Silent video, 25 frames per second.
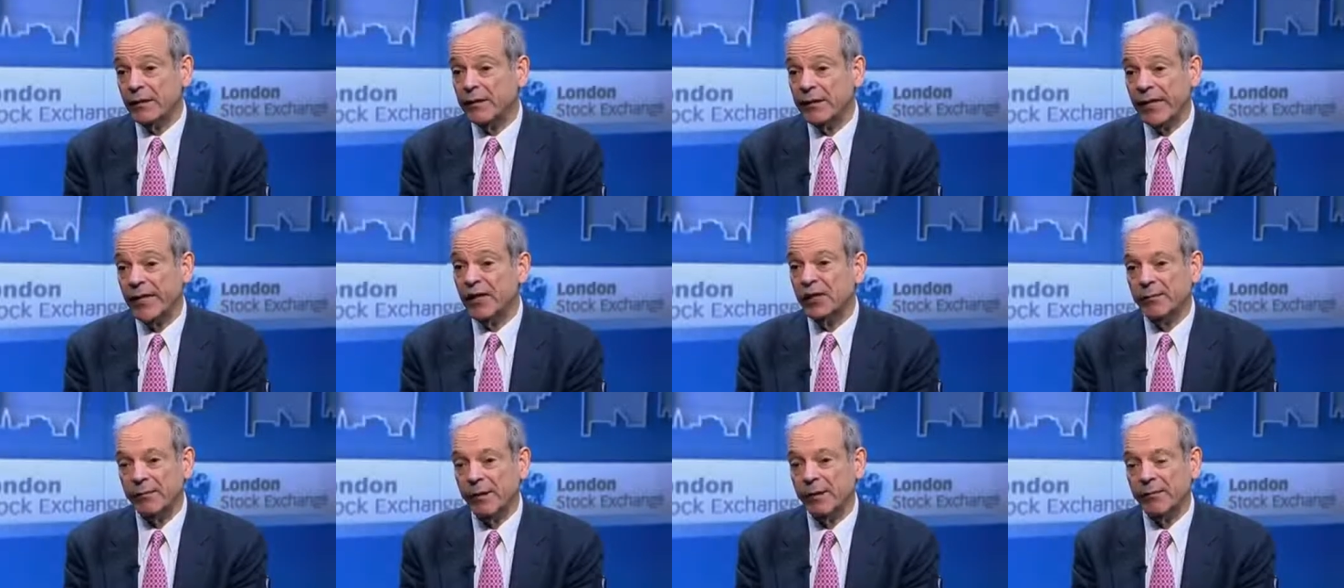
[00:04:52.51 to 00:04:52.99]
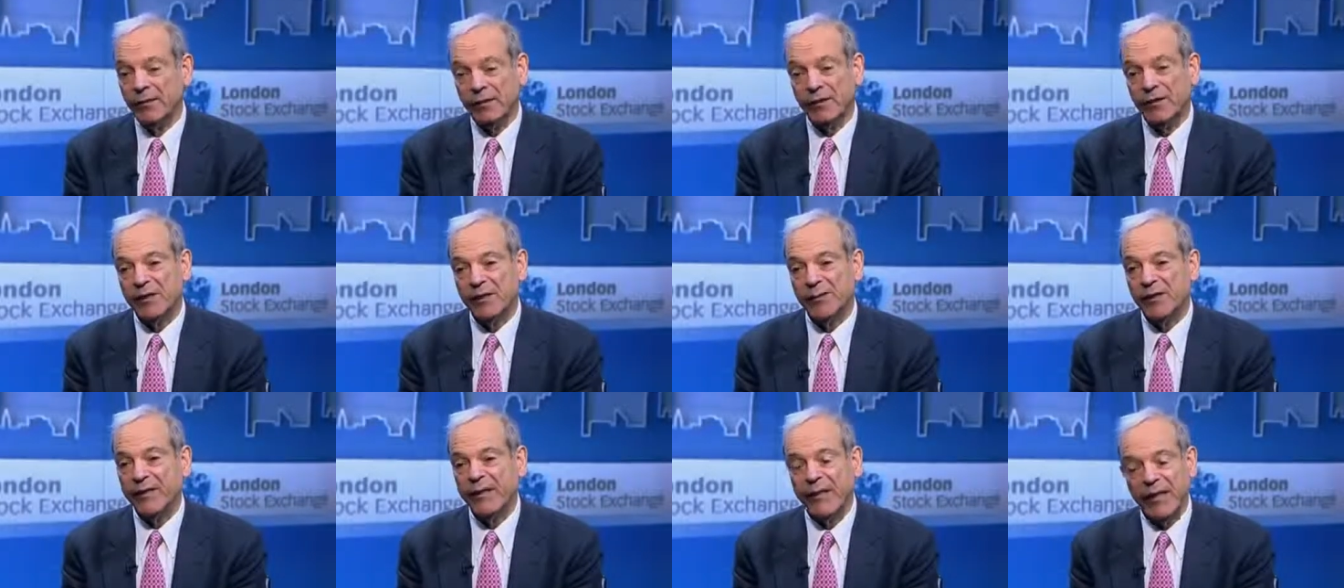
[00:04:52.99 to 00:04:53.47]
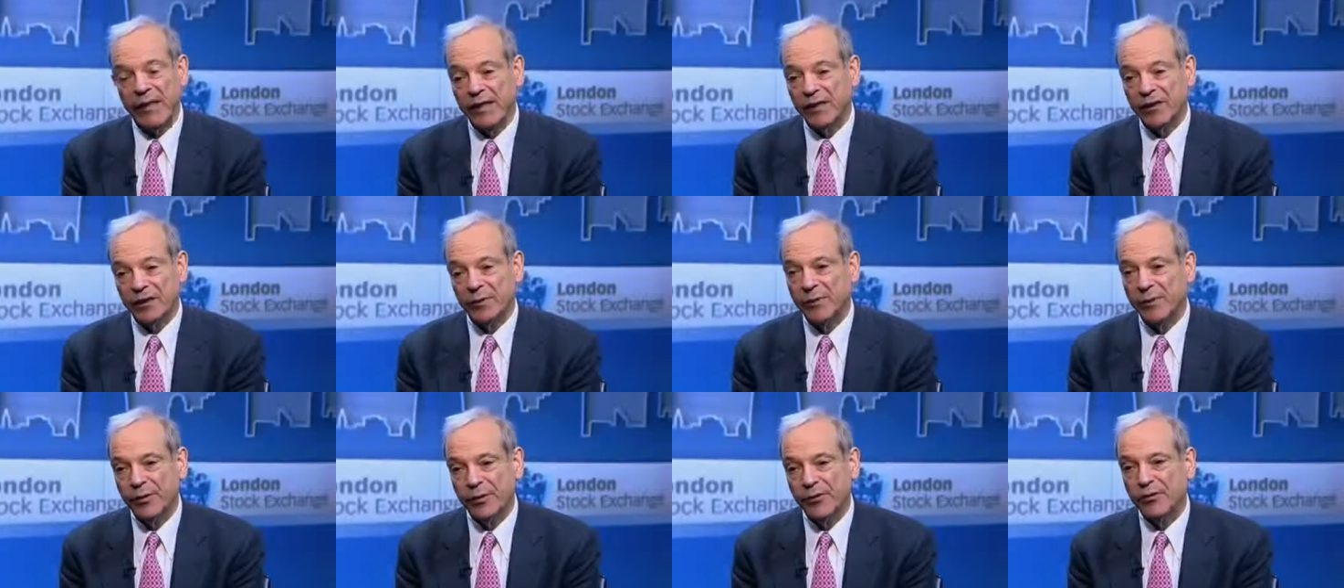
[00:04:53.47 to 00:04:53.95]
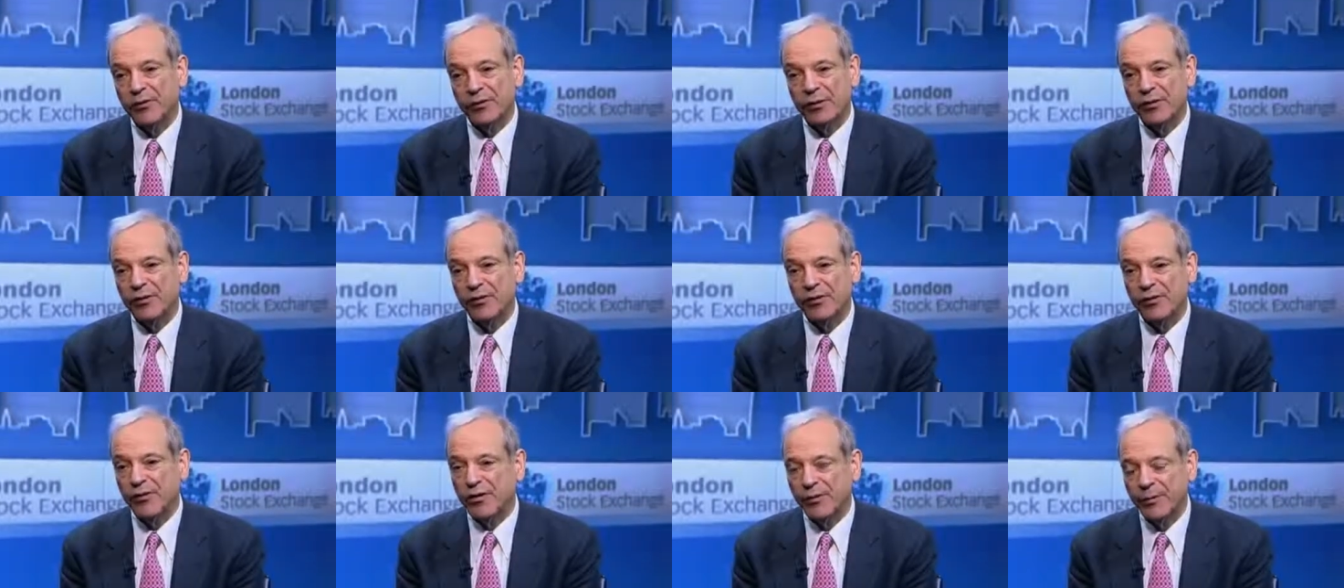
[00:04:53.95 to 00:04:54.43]
teach people to be
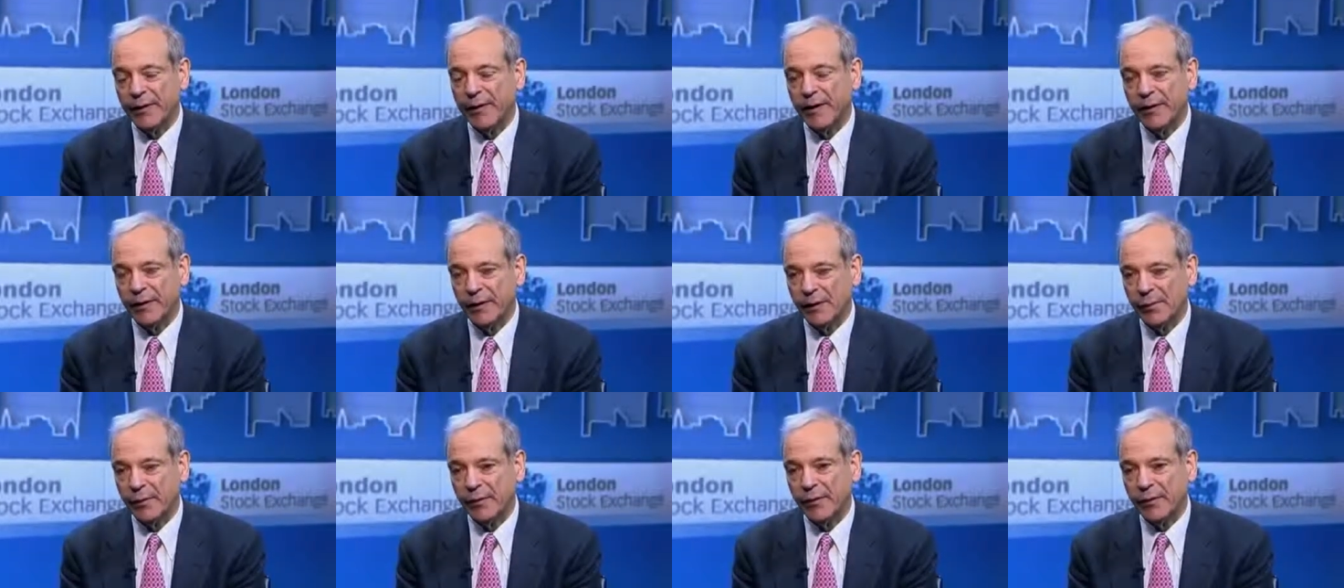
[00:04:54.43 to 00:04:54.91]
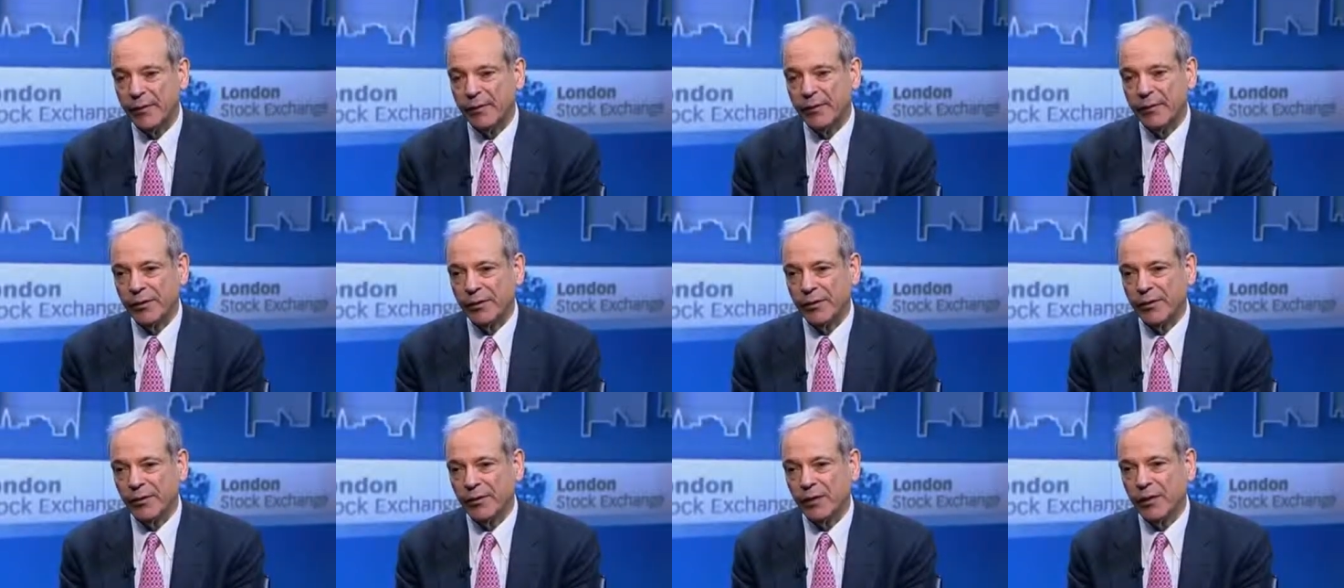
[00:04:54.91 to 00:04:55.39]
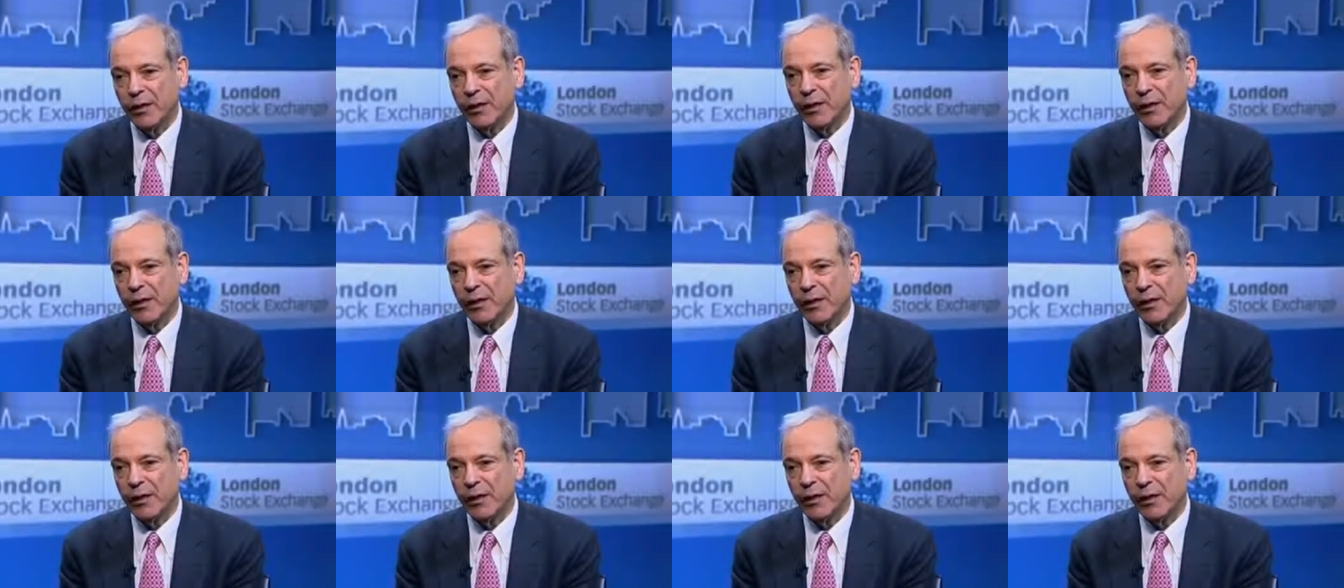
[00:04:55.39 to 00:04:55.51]
entrepreneurs or to be entrepreneurial.